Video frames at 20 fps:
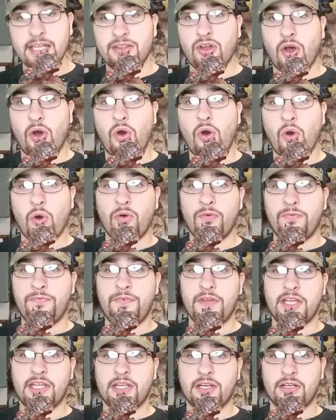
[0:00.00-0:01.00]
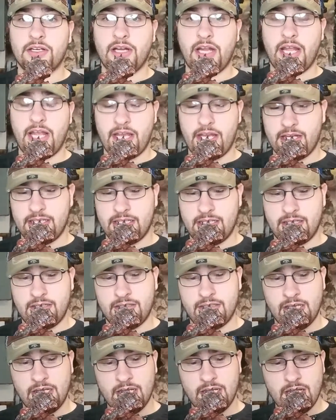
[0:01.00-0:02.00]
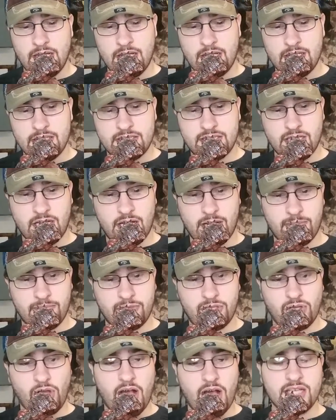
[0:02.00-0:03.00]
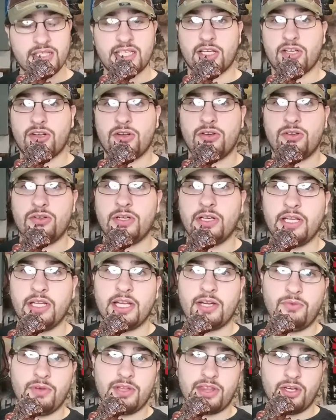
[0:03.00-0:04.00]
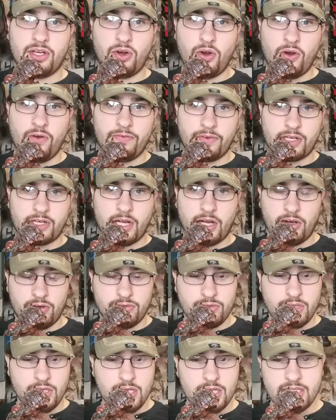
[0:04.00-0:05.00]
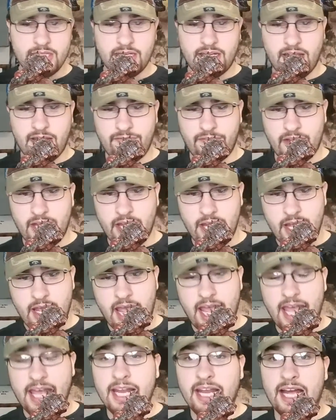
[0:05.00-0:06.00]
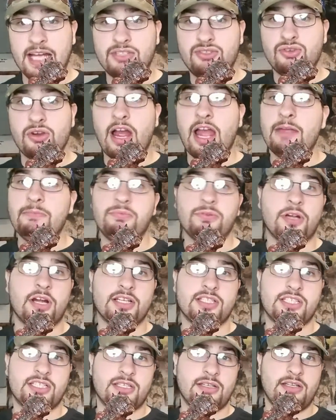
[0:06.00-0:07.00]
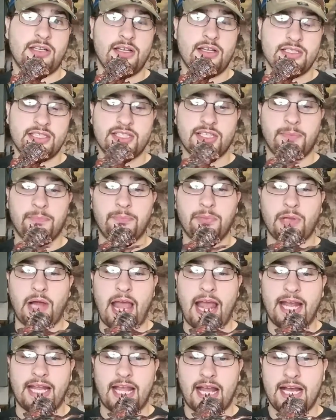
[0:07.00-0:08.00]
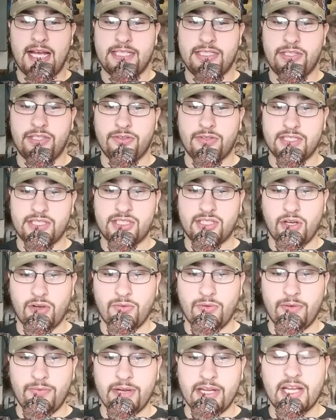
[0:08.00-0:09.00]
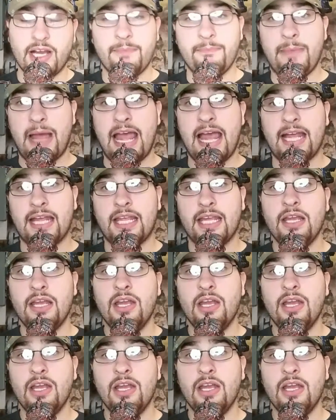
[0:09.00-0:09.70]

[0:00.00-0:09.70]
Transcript: the whole figure in some gloss acrylic with an overcoat to give it, and I dry brushed some black onto it. So when we come back,